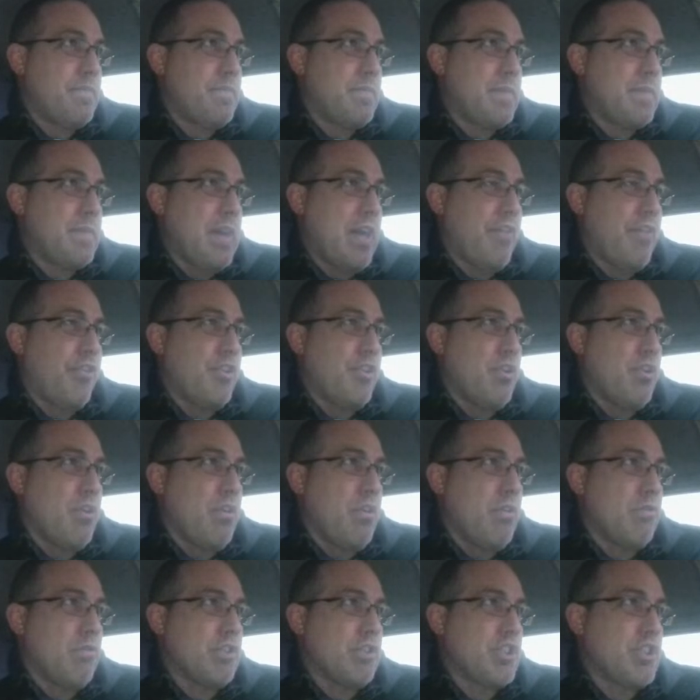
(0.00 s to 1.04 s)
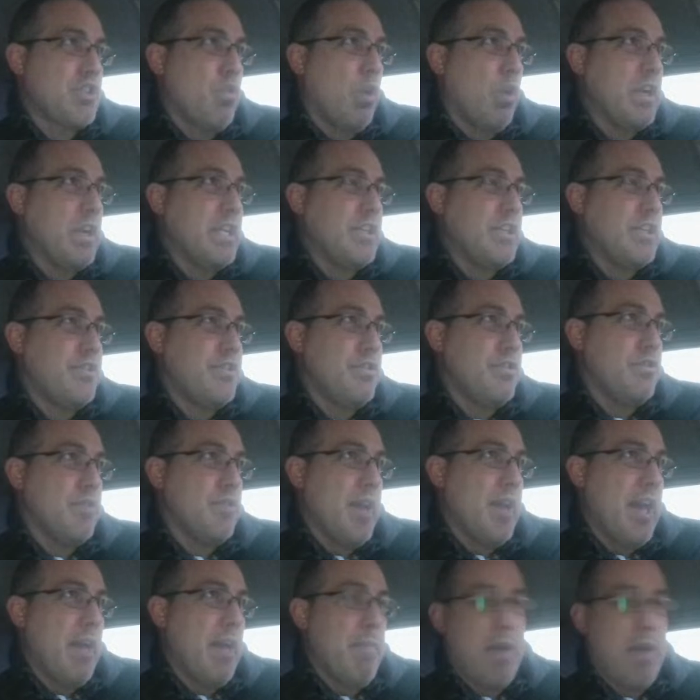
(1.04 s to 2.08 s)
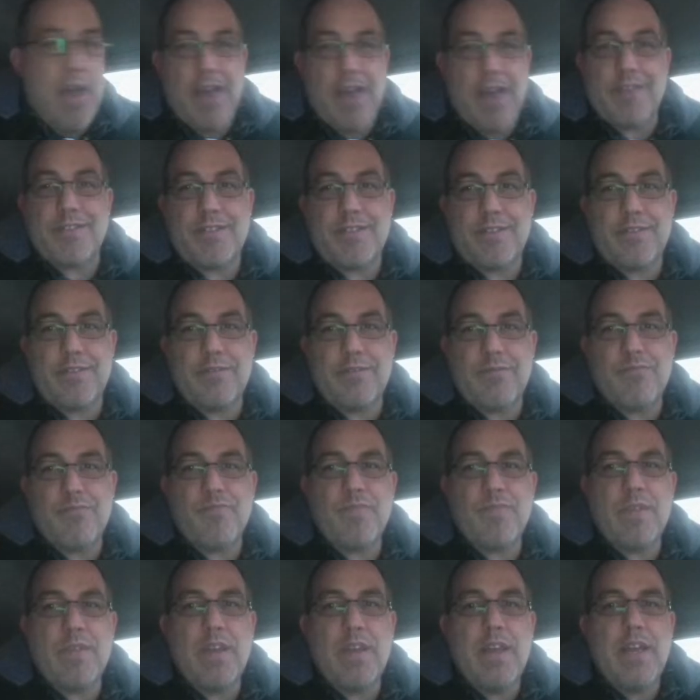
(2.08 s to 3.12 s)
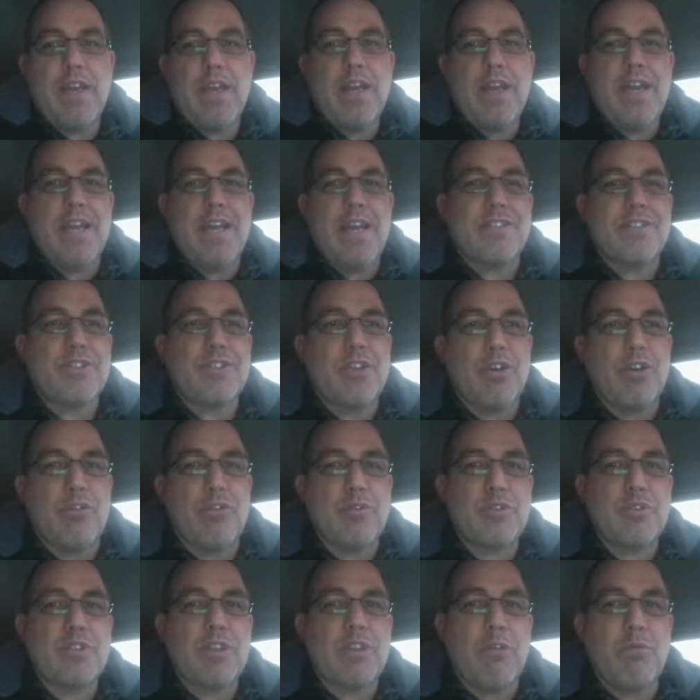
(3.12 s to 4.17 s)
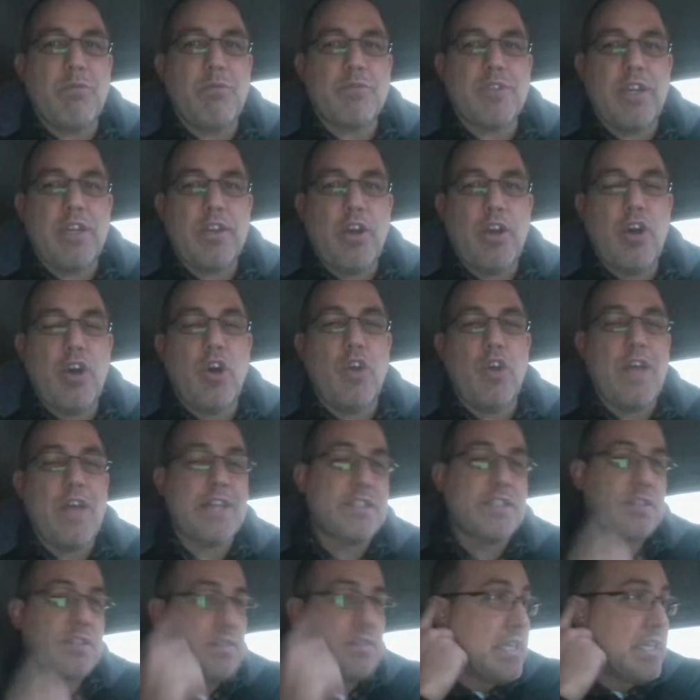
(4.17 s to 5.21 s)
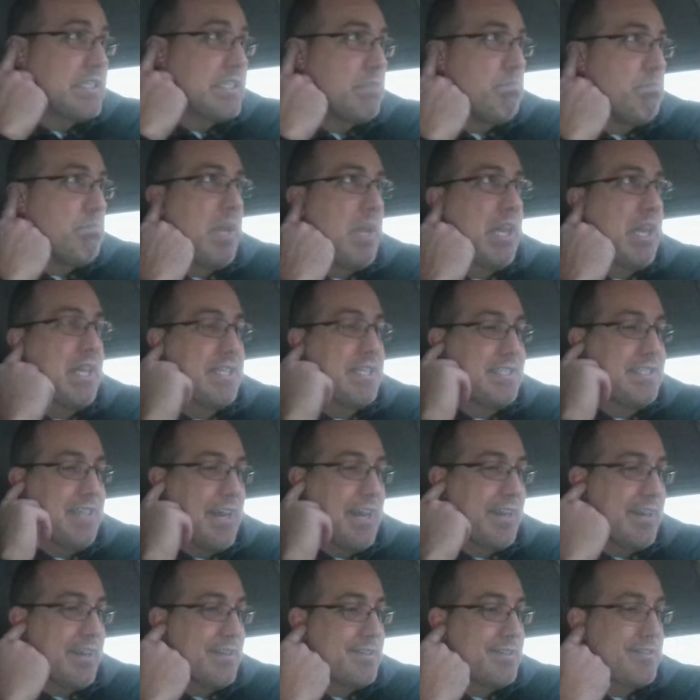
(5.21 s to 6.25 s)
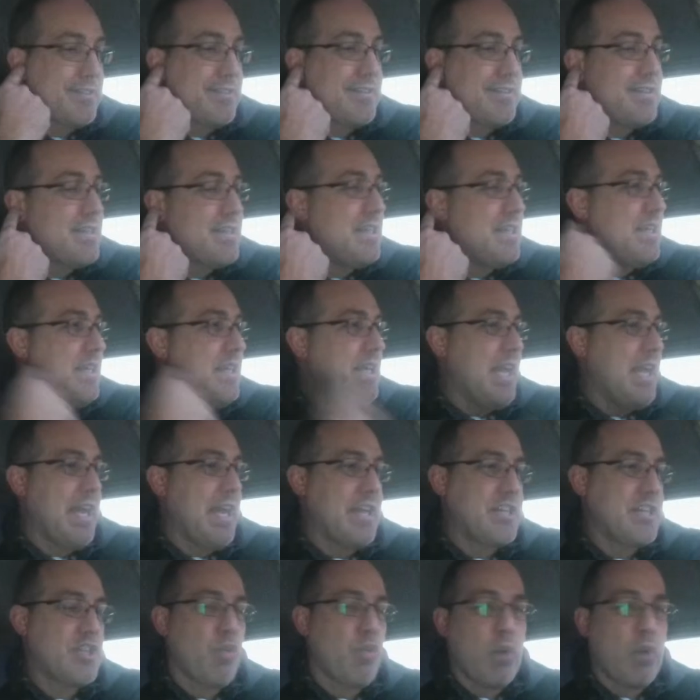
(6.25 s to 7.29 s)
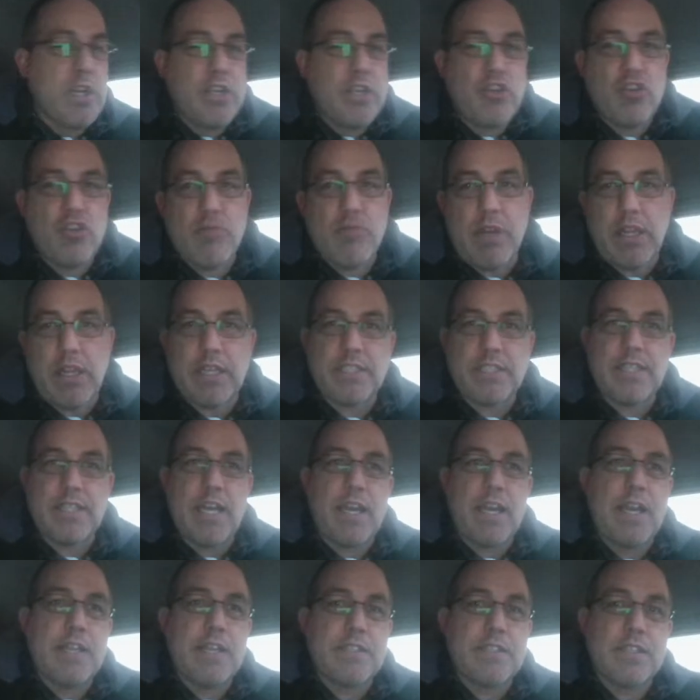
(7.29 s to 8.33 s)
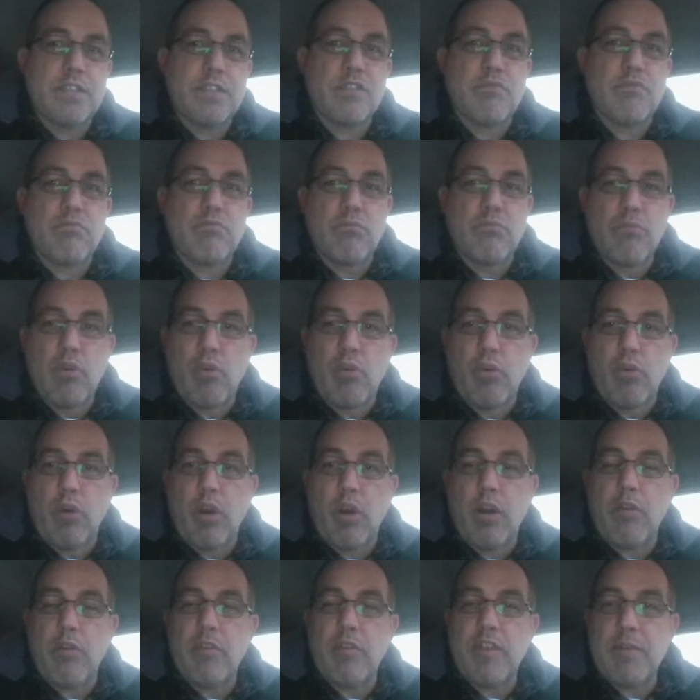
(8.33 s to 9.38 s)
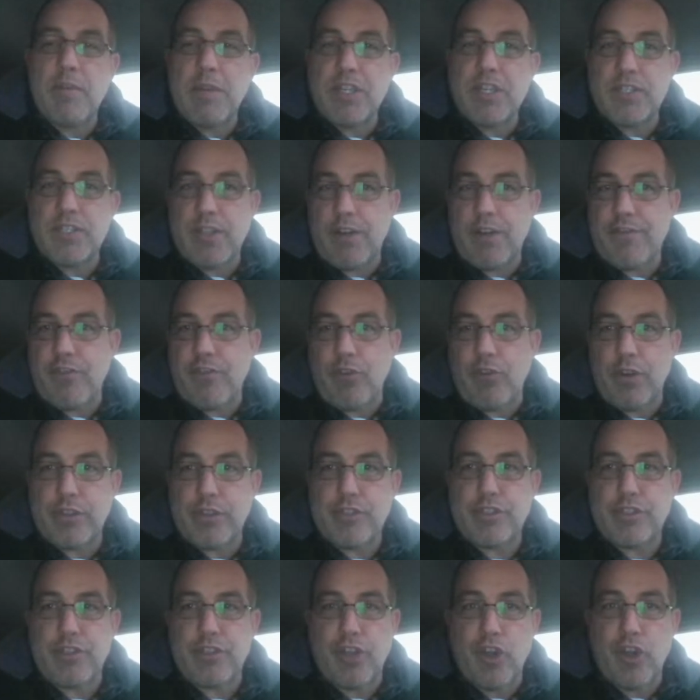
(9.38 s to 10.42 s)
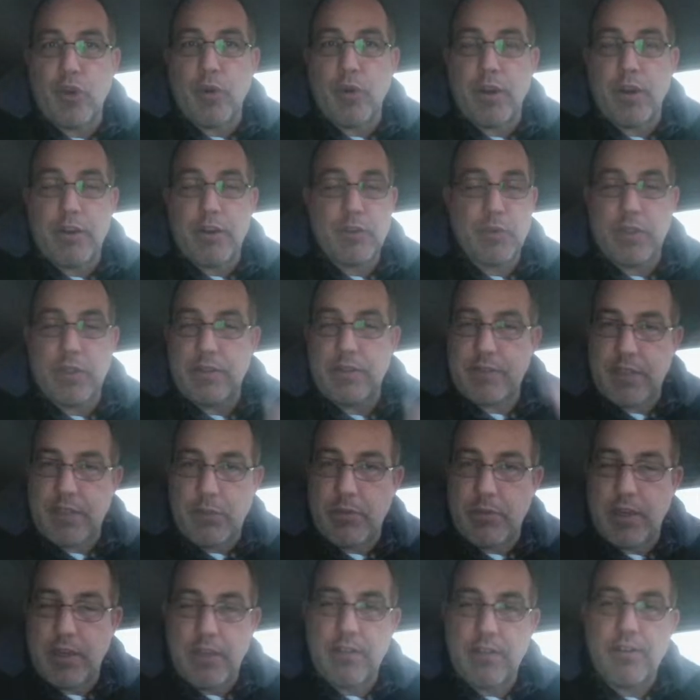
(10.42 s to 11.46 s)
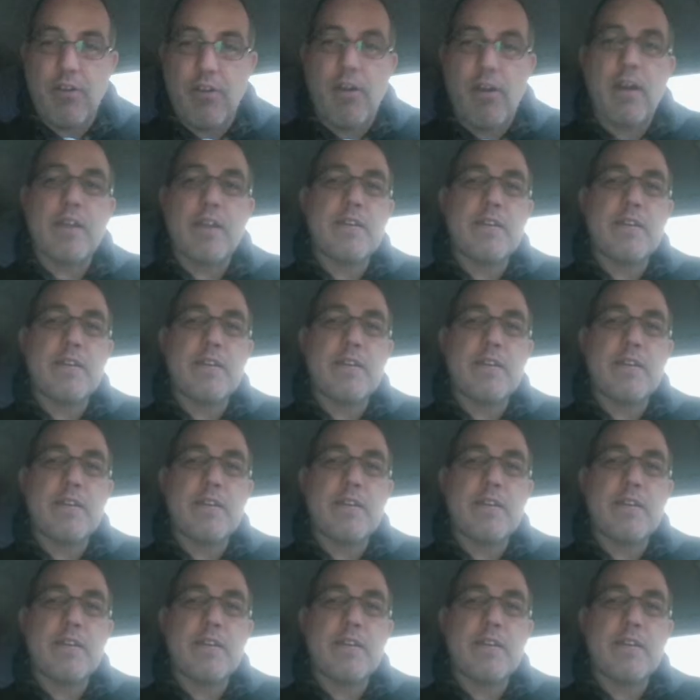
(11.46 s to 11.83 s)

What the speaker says: ethanol was 22 ms. And so someone was like, "Oh, that's milliseconds." And 22 milliseconds is more, that means therefore it's slower, is what somebody thought.